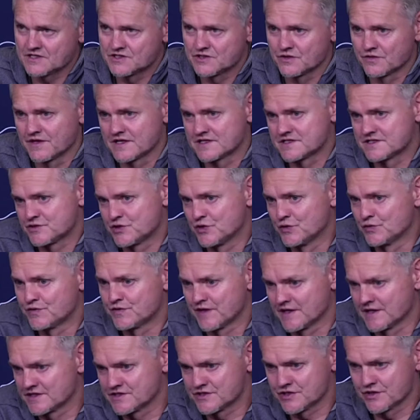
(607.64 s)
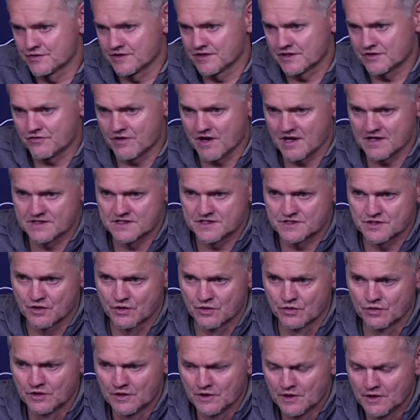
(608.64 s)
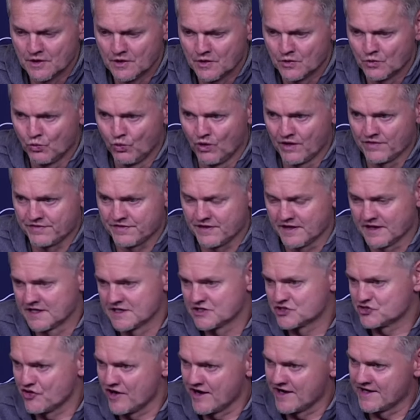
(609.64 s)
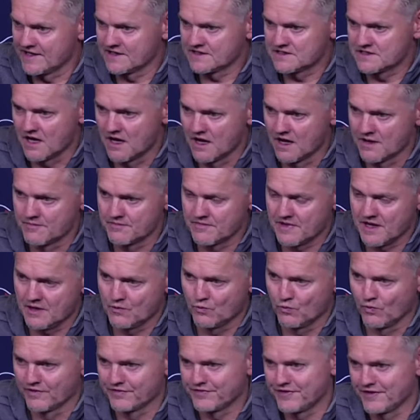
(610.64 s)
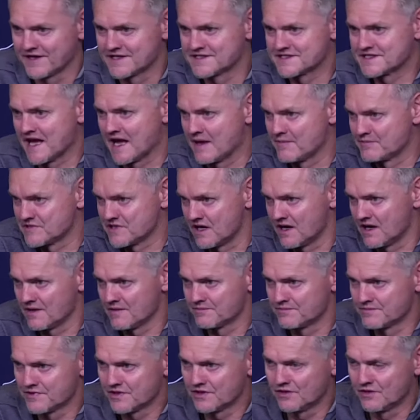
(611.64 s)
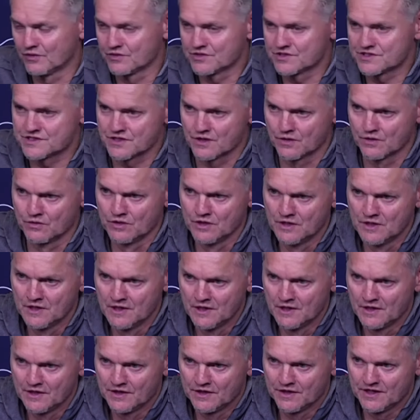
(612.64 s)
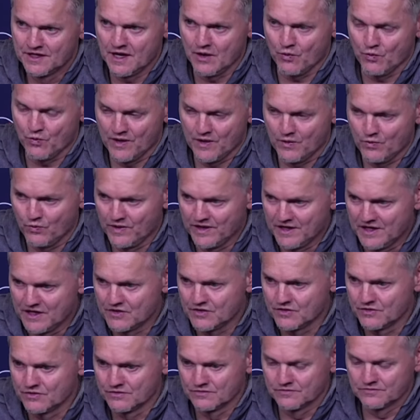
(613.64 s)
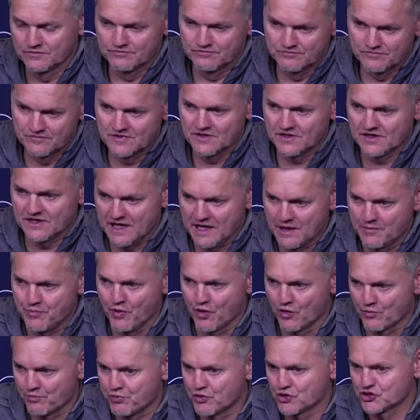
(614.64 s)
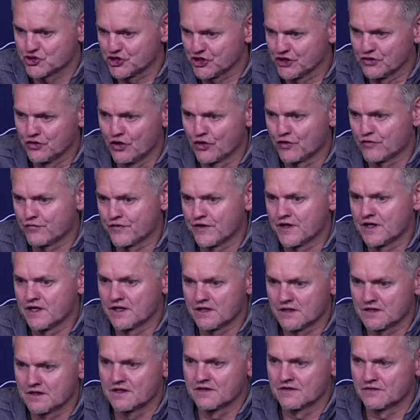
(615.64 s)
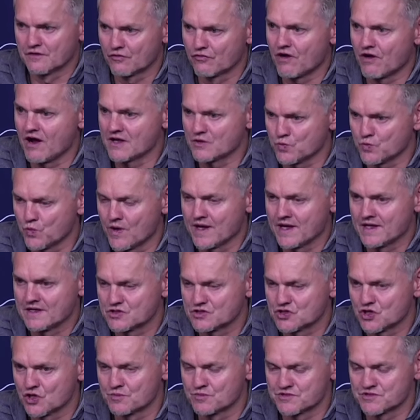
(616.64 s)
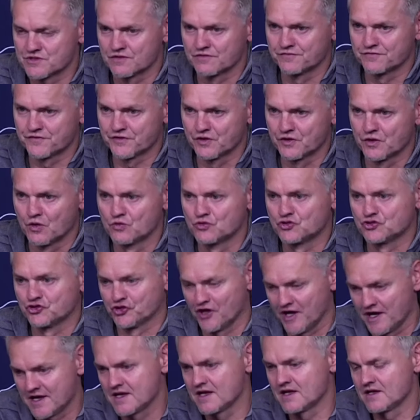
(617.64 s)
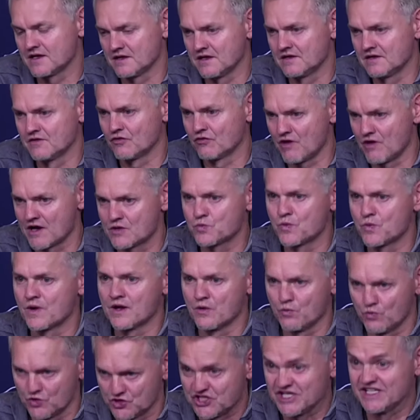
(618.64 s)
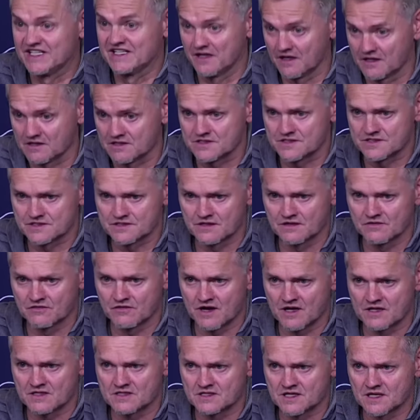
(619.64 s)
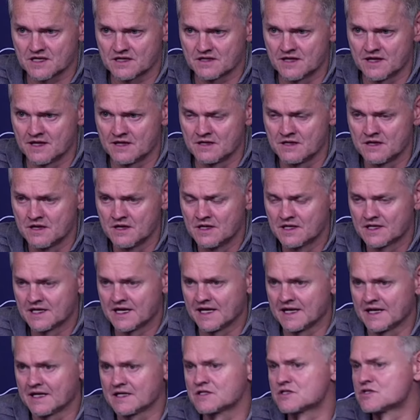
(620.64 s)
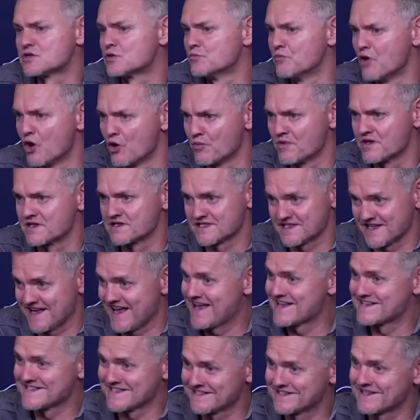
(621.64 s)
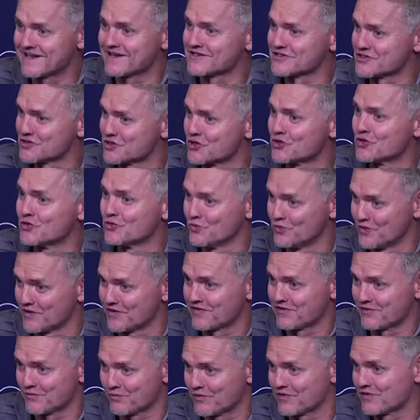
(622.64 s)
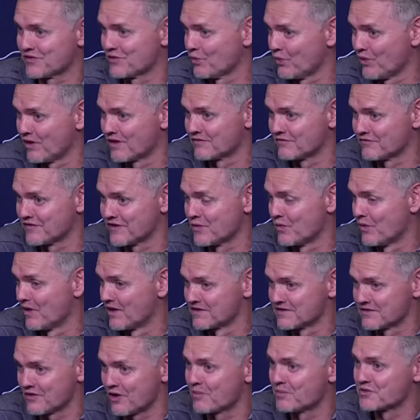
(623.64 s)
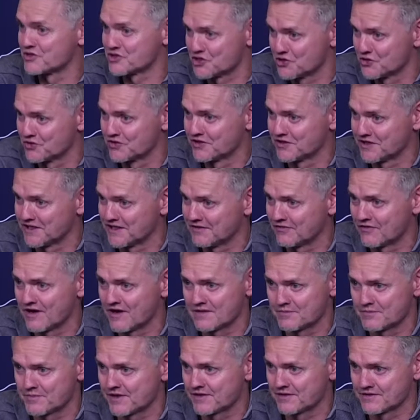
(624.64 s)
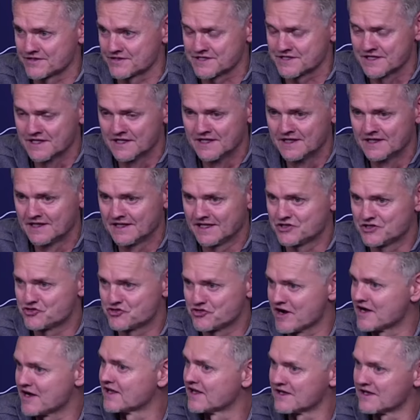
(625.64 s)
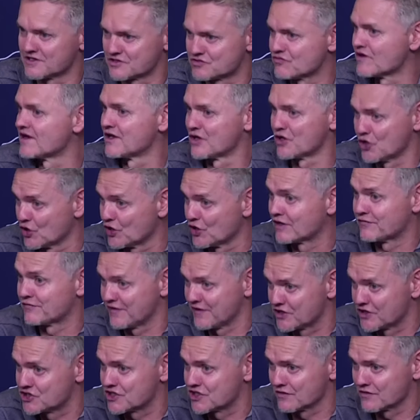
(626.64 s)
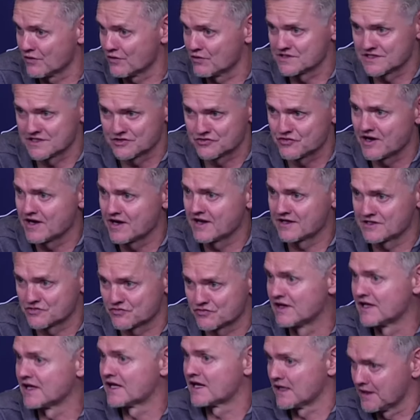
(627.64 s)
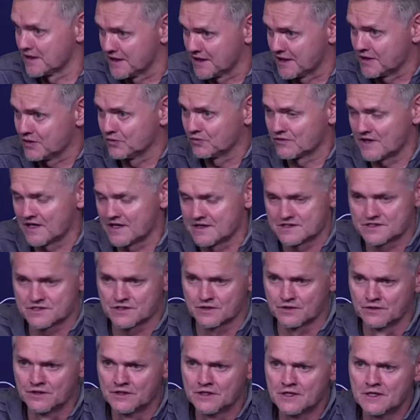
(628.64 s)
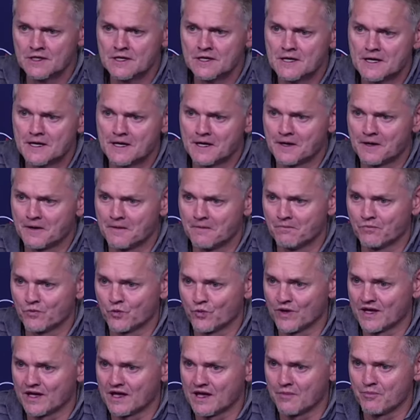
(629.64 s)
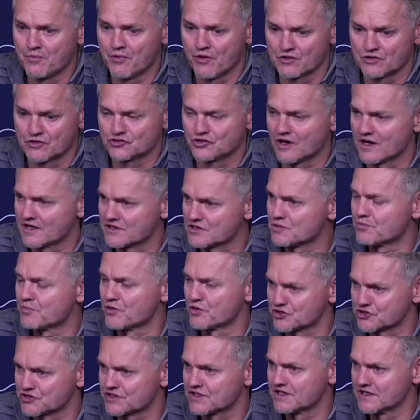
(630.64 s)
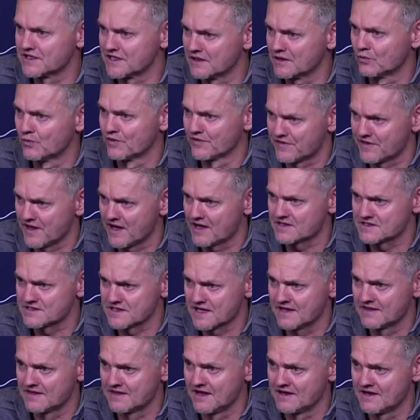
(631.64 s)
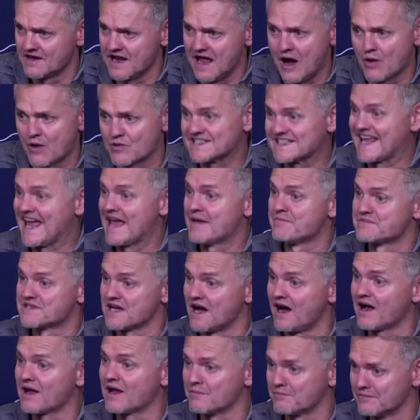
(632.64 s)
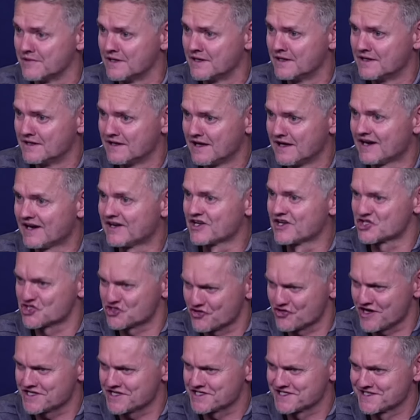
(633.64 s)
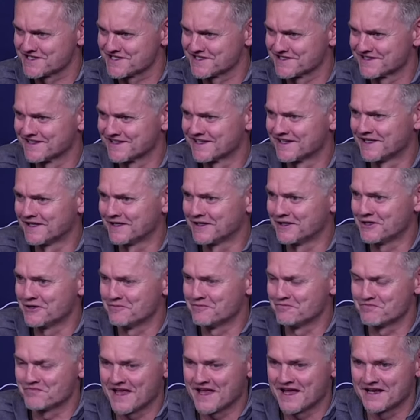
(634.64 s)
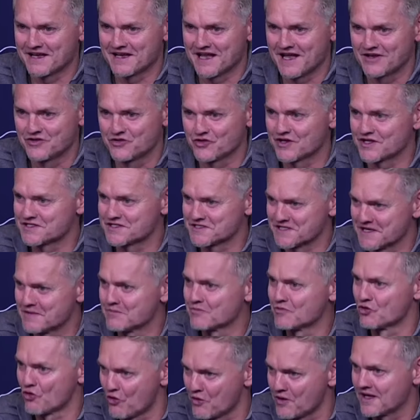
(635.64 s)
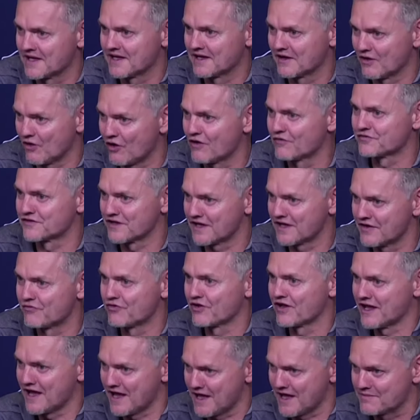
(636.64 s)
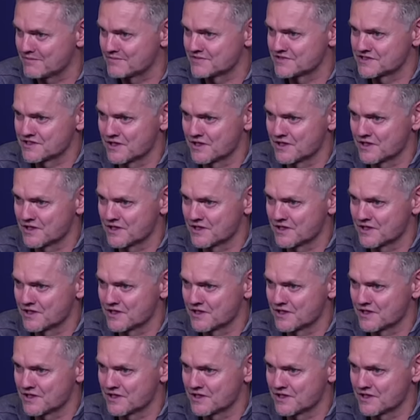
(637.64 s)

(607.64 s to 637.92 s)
Yeah, so there's two things to it, right? So one thing is training time and one thing is game time. You know, so yeah, we, we need to keep on pushing Nökkvi in the right way in terms of, you know, training in the right way, which he does, right? And then getting to moments as he does do with with the 1v1 opportunity, right? Because in training he's really good at finishing those. In training it's really clinical, right? So um, we keep on trying to push the needle with that. And then now it's game time under stress, um, and and you could see him growing after every game.